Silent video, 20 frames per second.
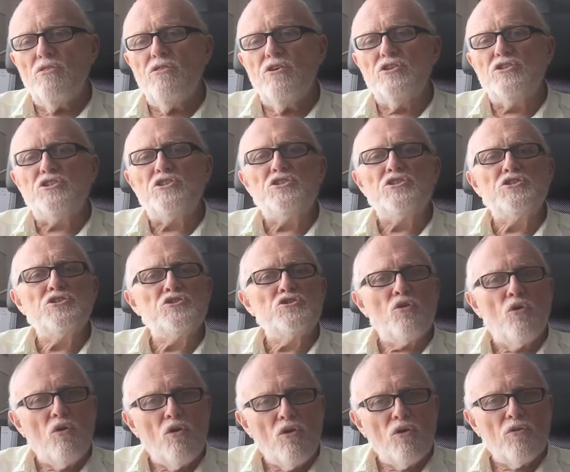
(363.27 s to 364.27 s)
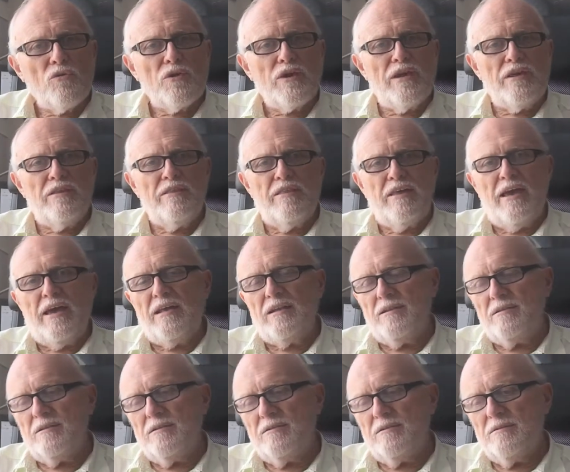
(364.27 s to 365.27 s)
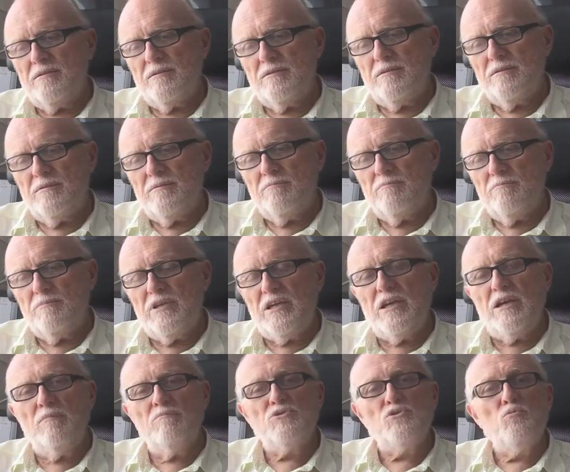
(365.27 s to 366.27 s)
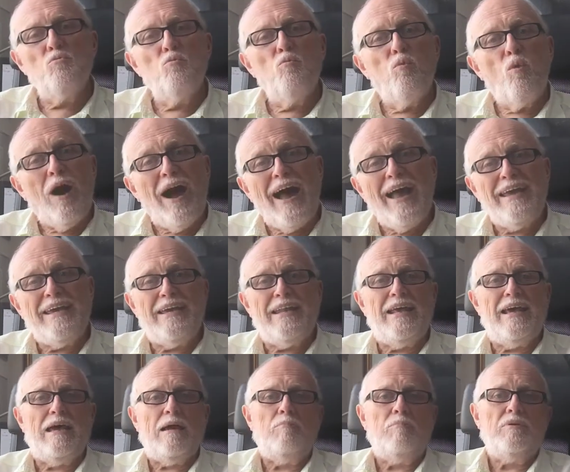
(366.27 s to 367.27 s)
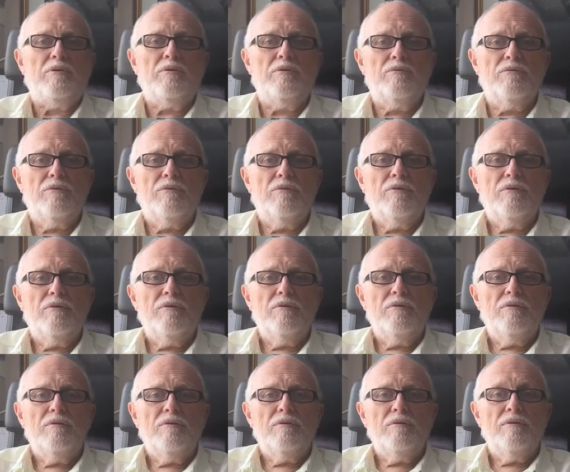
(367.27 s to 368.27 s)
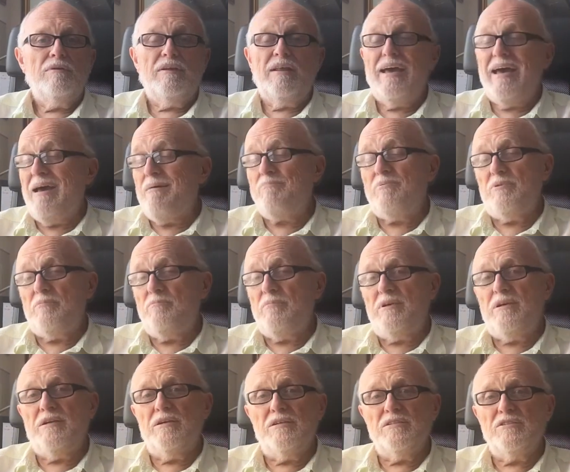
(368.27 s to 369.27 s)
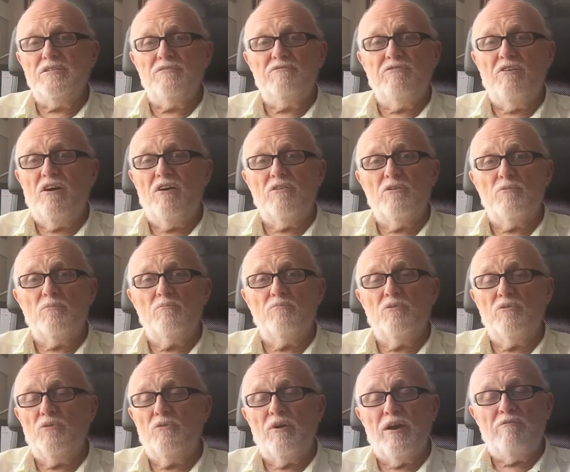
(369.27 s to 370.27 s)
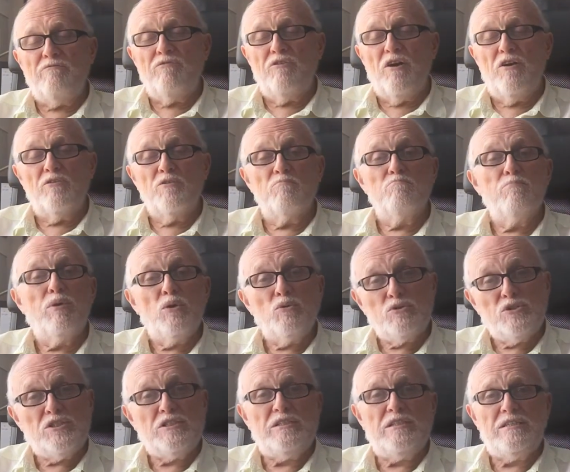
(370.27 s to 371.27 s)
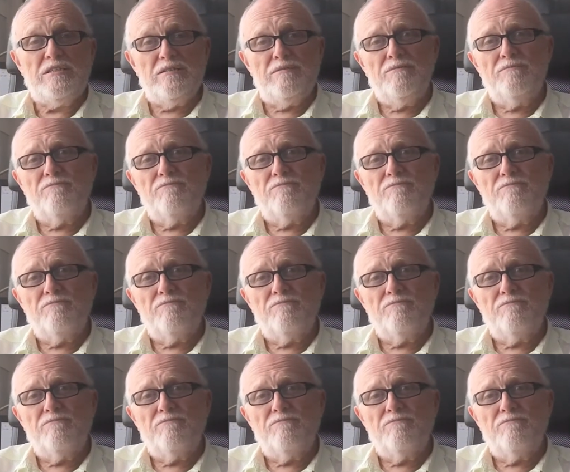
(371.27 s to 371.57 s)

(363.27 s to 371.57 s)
the story then becomes why it happened. It happened because the grandfather boasted,